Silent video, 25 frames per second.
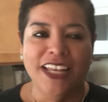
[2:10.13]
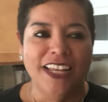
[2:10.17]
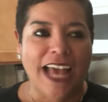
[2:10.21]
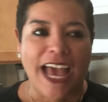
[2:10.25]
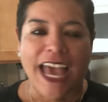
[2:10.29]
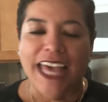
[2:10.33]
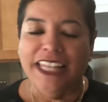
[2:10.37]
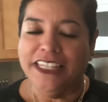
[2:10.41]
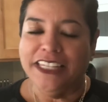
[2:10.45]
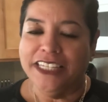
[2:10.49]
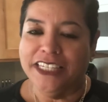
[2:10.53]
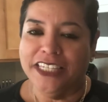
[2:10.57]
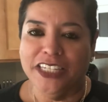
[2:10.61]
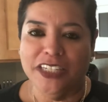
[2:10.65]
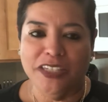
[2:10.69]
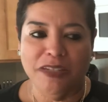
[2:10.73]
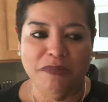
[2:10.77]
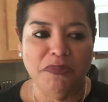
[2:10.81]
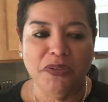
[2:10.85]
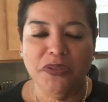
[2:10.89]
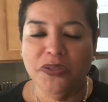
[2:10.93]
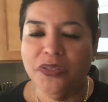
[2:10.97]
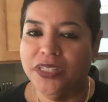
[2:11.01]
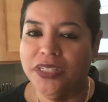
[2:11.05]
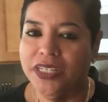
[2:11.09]
I listen to
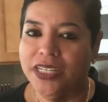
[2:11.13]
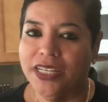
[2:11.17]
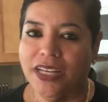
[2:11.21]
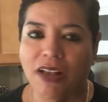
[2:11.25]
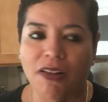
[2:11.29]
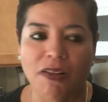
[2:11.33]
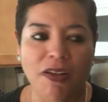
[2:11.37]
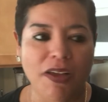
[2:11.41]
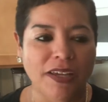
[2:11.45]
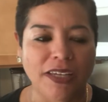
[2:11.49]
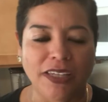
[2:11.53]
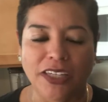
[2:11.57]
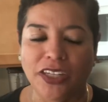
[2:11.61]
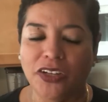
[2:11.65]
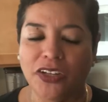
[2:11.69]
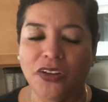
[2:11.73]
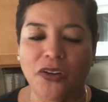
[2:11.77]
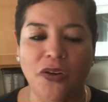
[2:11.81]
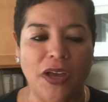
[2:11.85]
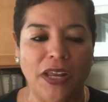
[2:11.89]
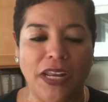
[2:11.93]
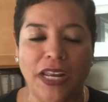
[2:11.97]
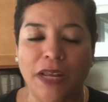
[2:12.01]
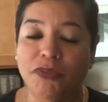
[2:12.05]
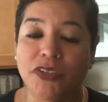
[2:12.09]
music, you know,
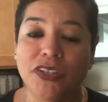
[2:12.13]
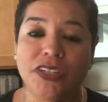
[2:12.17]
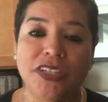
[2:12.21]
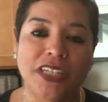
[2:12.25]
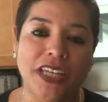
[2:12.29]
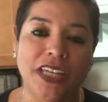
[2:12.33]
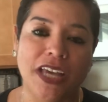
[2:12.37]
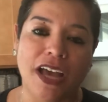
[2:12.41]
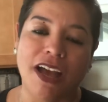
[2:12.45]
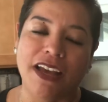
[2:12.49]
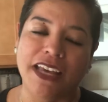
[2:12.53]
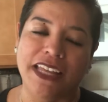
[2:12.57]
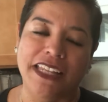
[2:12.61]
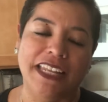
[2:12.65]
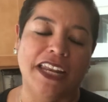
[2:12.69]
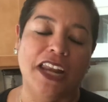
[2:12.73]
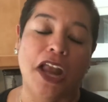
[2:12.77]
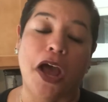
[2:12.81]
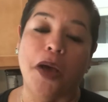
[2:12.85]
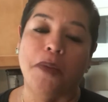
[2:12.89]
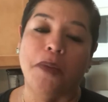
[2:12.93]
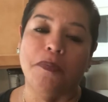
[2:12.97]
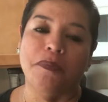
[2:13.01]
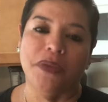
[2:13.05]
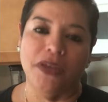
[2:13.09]
and I'm just in the
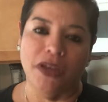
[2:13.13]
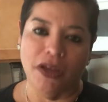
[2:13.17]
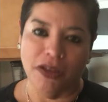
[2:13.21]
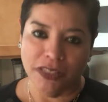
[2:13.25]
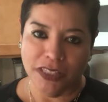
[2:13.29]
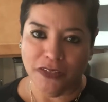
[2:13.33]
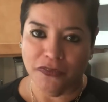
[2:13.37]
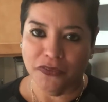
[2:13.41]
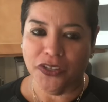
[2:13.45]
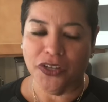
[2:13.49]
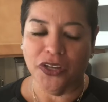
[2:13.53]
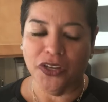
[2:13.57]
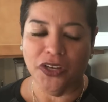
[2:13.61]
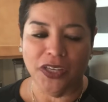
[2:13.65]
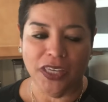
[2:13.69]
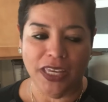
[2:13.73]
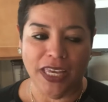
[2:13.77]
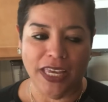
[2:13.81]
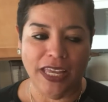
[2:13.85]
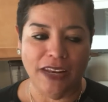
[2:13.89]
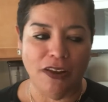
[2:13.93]
ambiance of cooking,